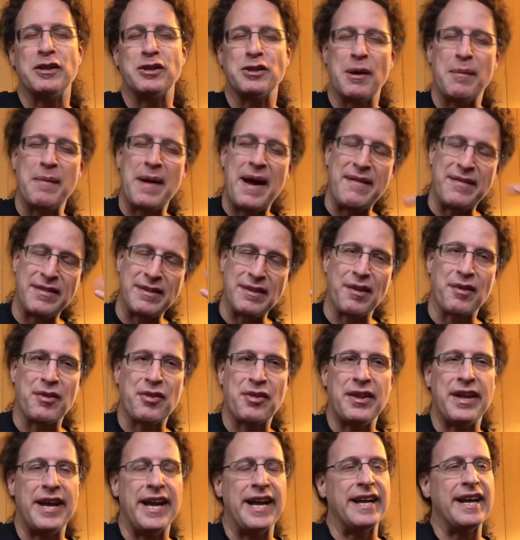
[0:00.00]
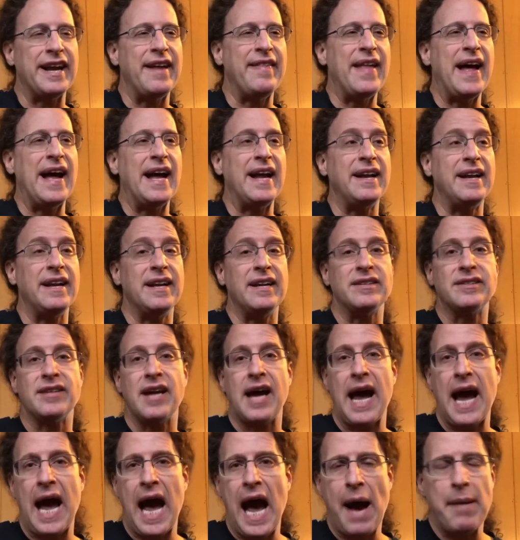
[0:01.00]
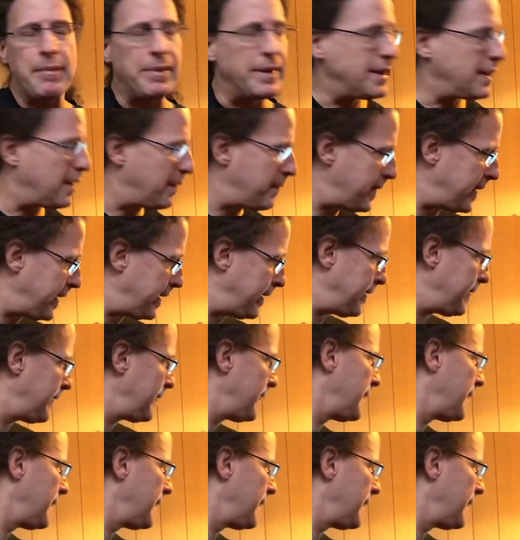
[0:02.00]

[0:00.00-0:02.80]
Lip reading: so I'm having to think, and that is a habit. I mean,